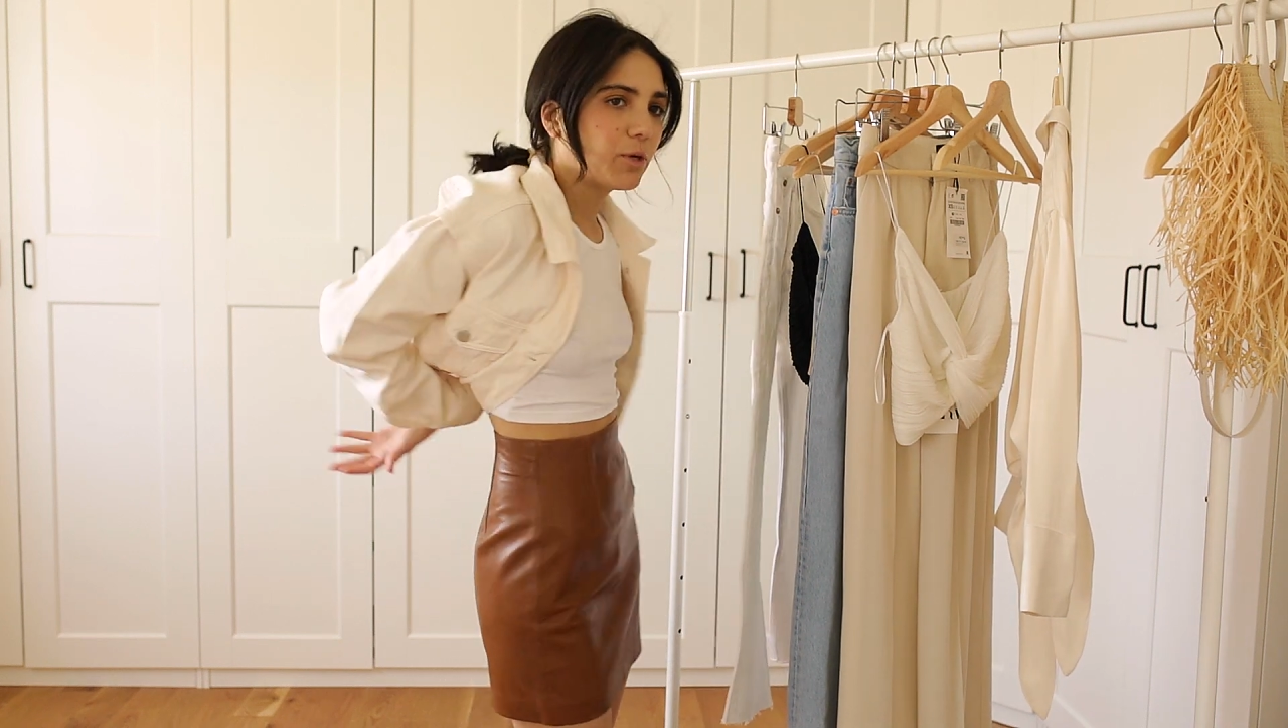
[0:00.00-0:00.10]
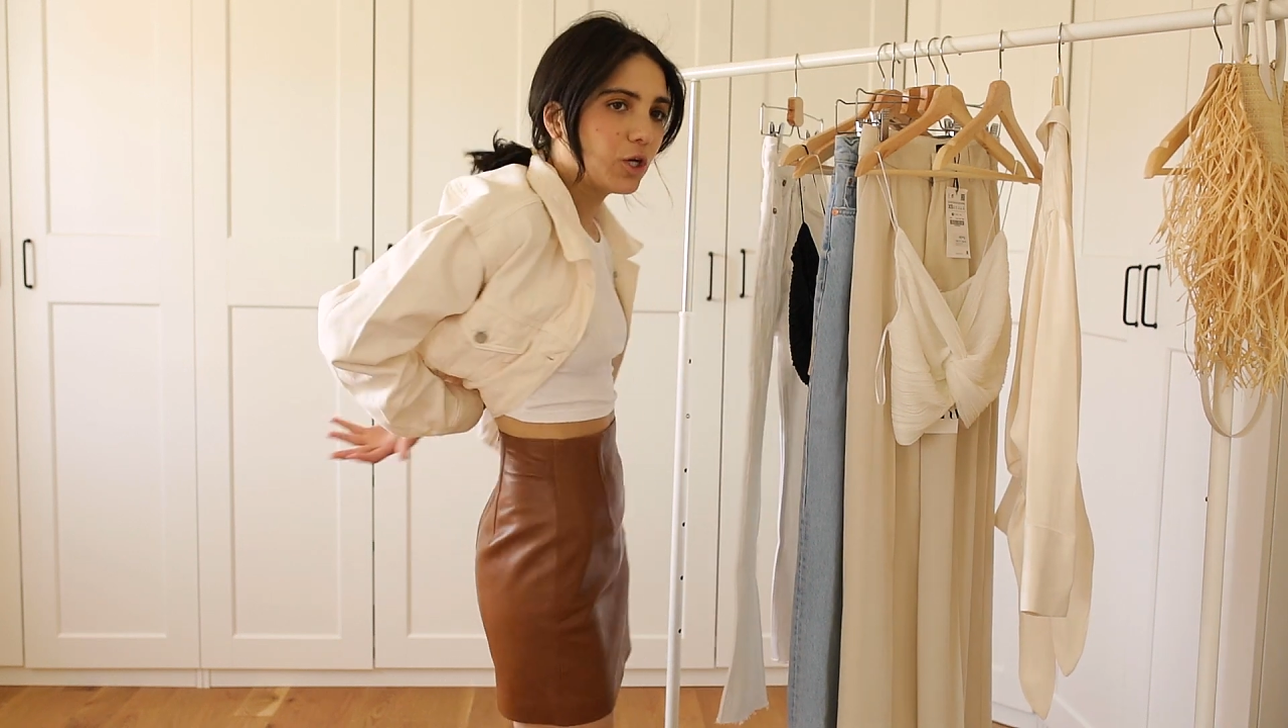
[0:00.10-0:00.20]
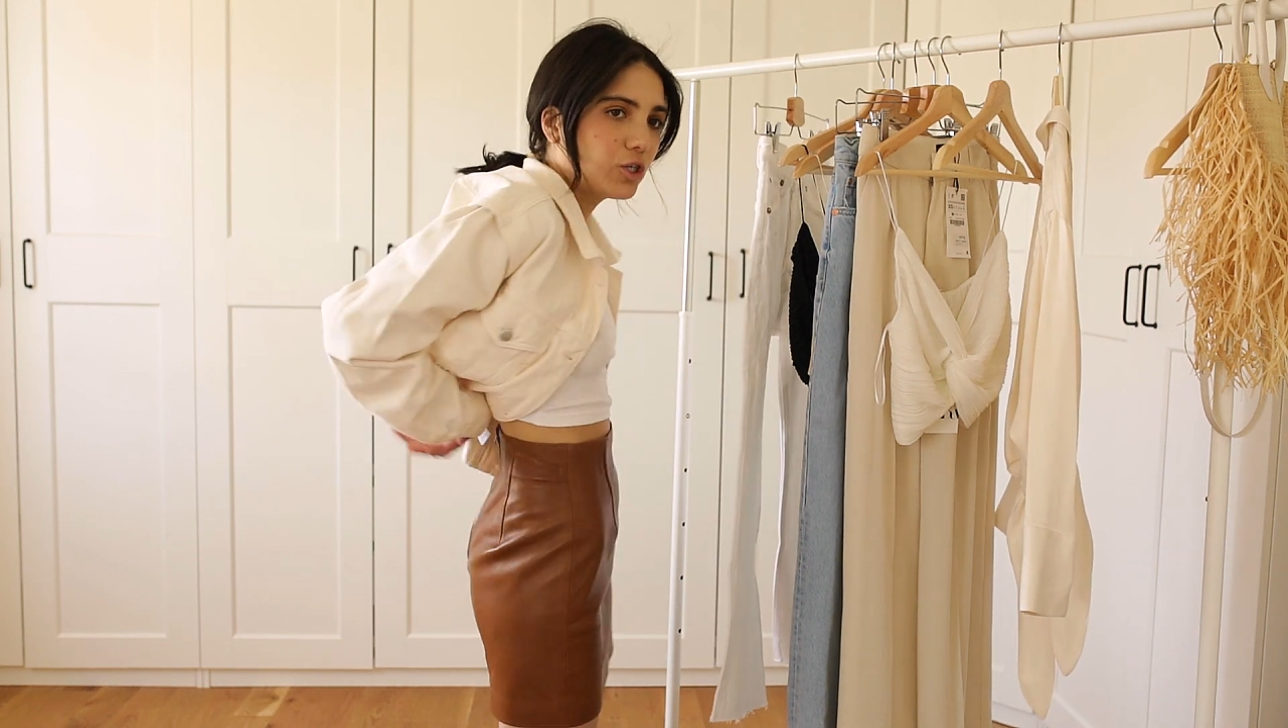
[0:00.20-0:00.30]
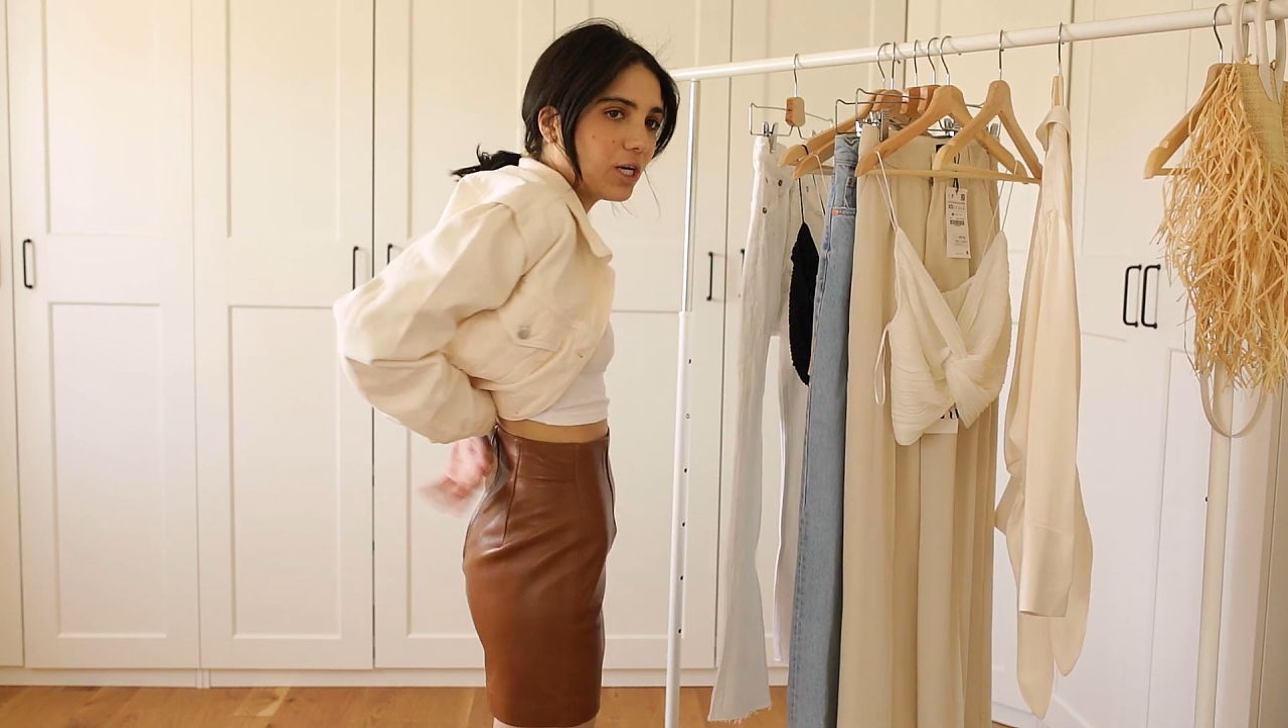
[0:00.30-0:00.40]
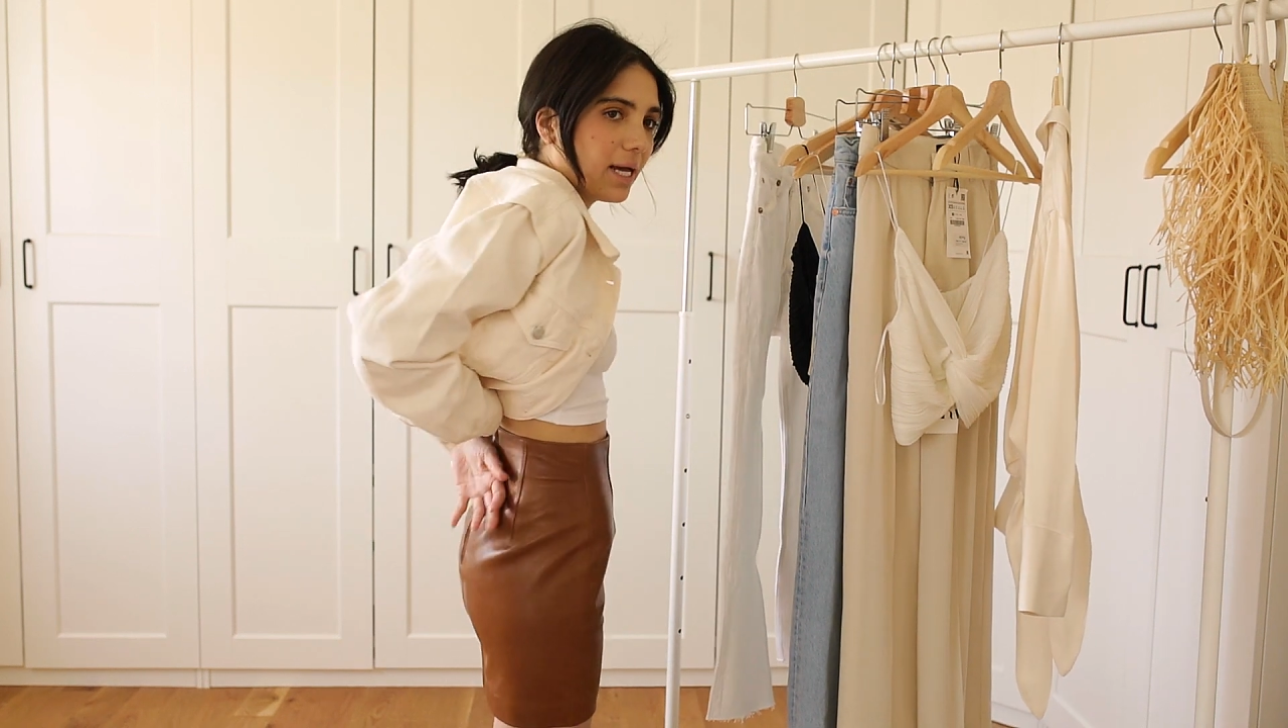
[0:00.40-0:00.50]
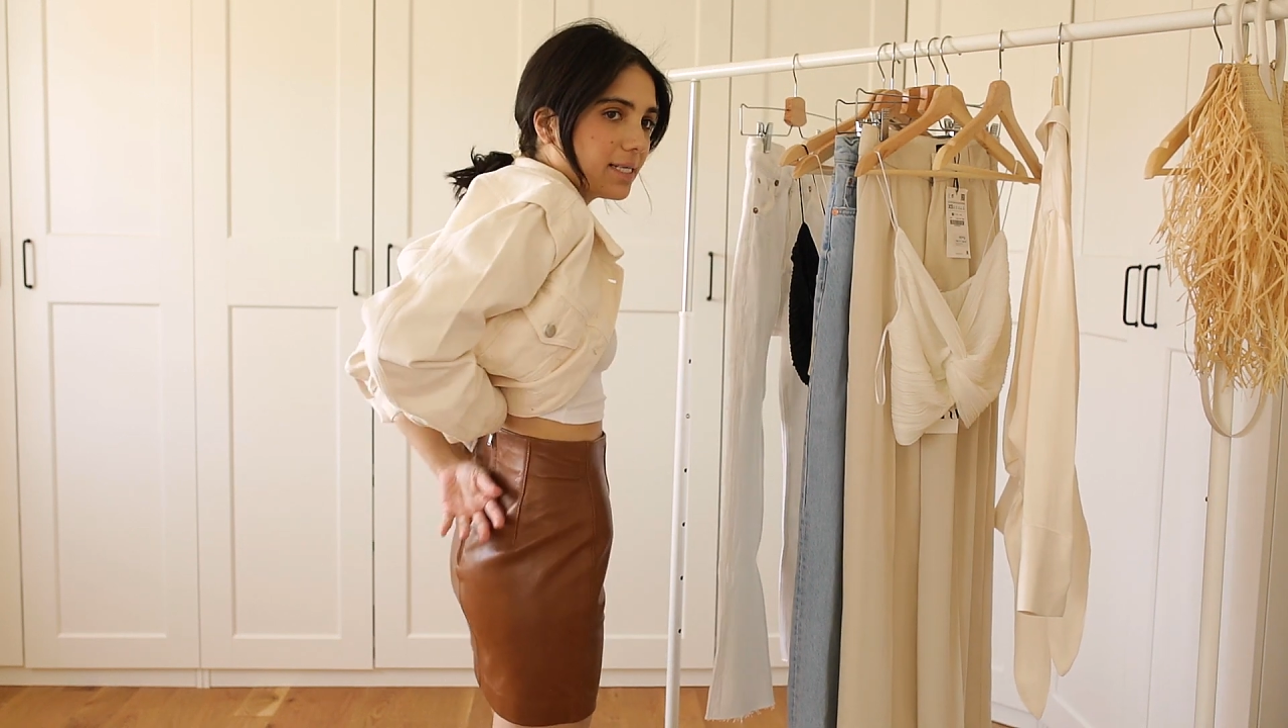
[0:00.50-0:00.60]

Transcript: but usually